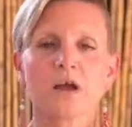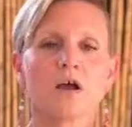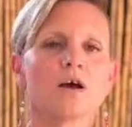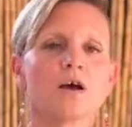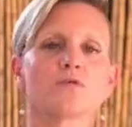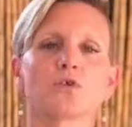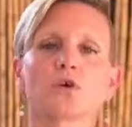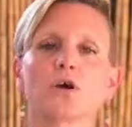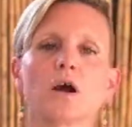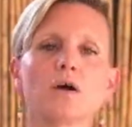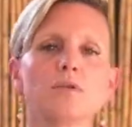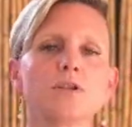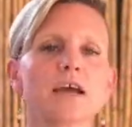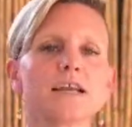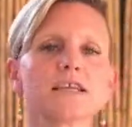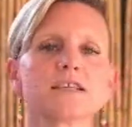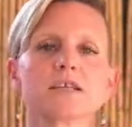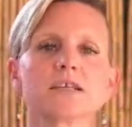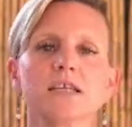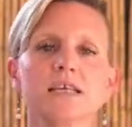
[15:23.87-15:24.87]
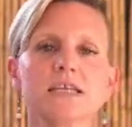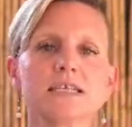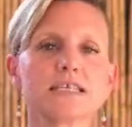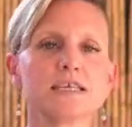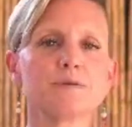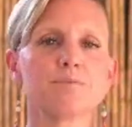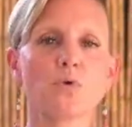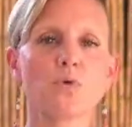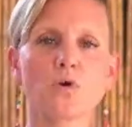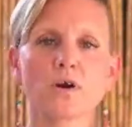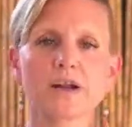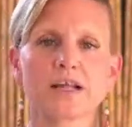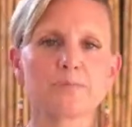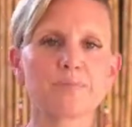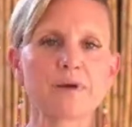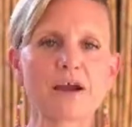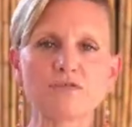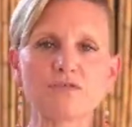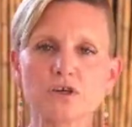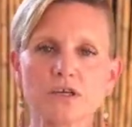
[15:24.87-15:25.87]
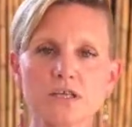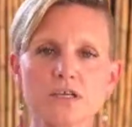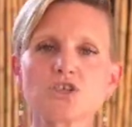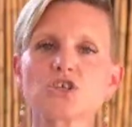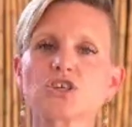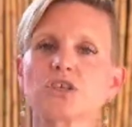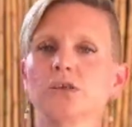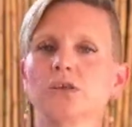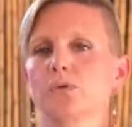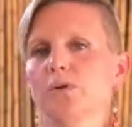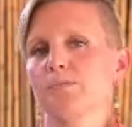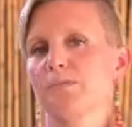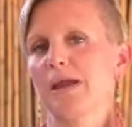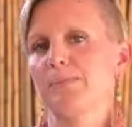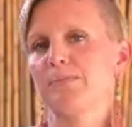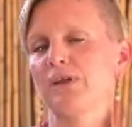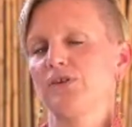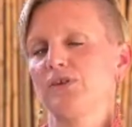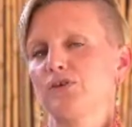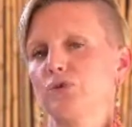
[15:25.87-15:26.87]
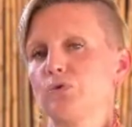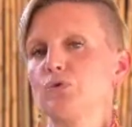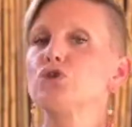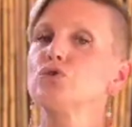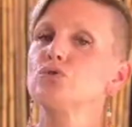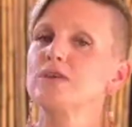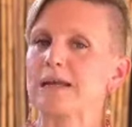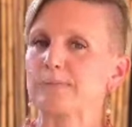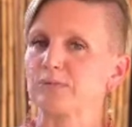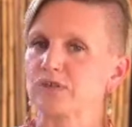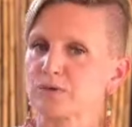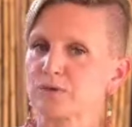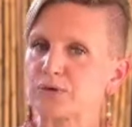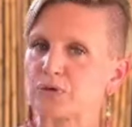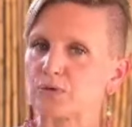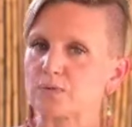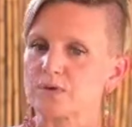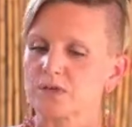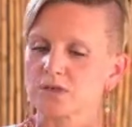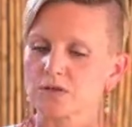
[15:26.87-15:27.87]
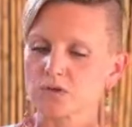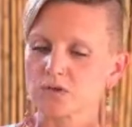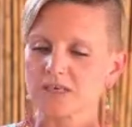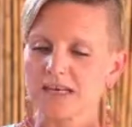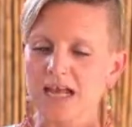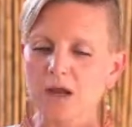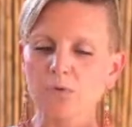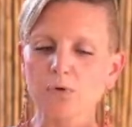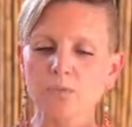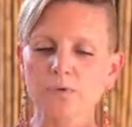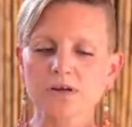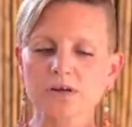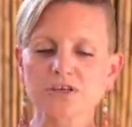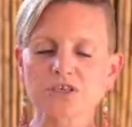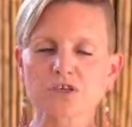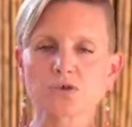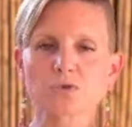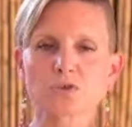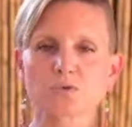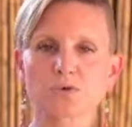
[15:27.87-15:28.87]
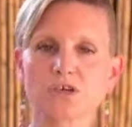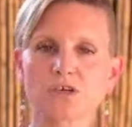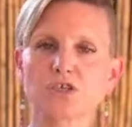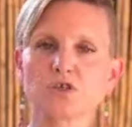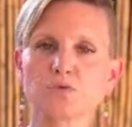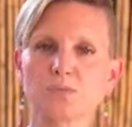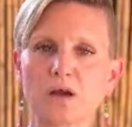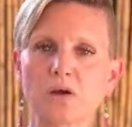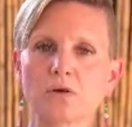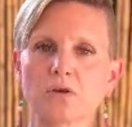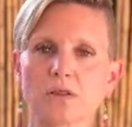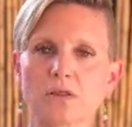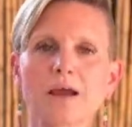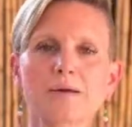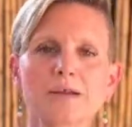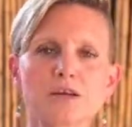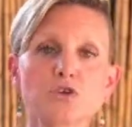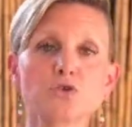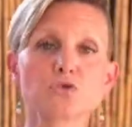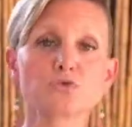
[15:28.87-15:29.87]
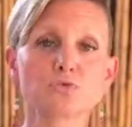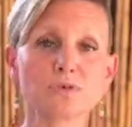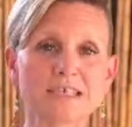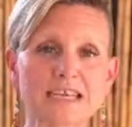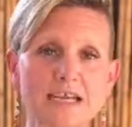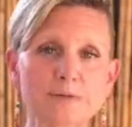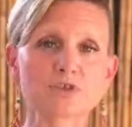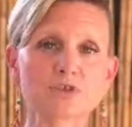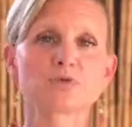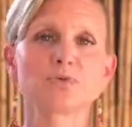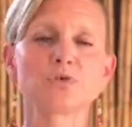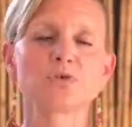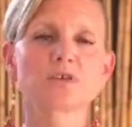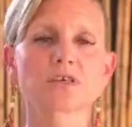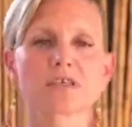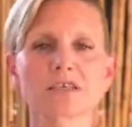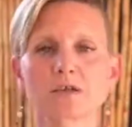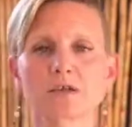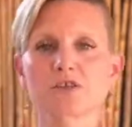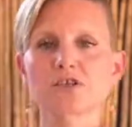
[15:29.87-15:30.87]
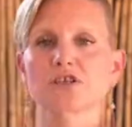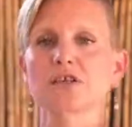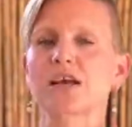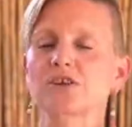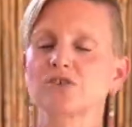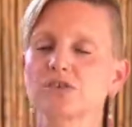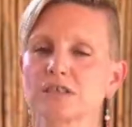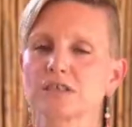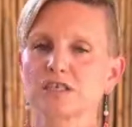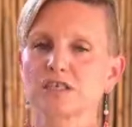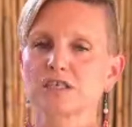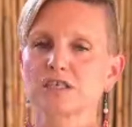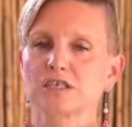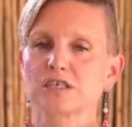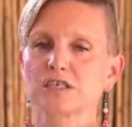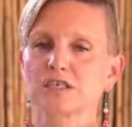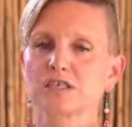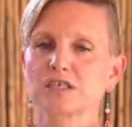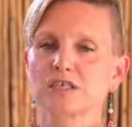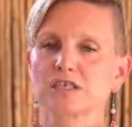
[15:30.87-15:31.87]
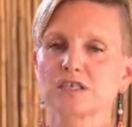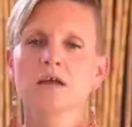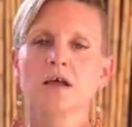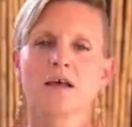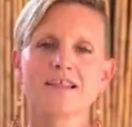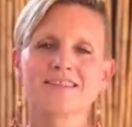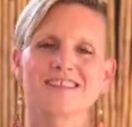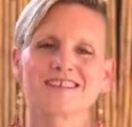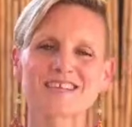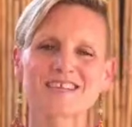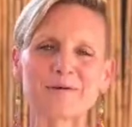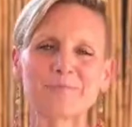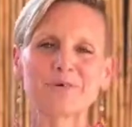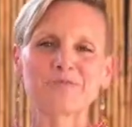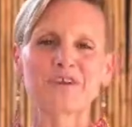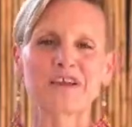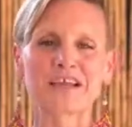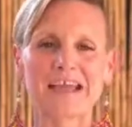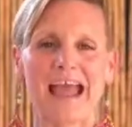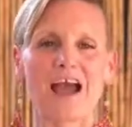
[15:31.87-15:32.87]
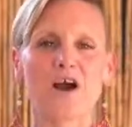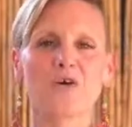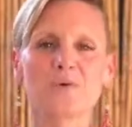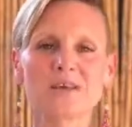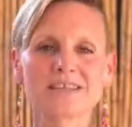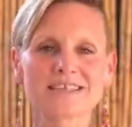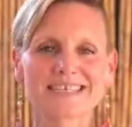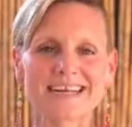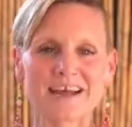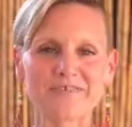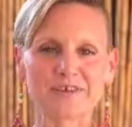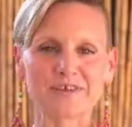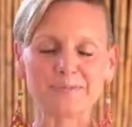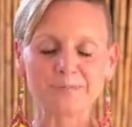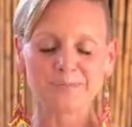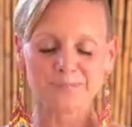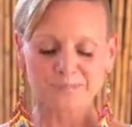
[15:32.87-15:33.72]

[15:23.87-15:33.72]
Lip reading: For a nice, easy morning beverage, you would maybe do 2 tablespoons. So today what we're going to do is I'm going to do 3 tablespoons because I'm going to actually split this cup of cacao with Stefan.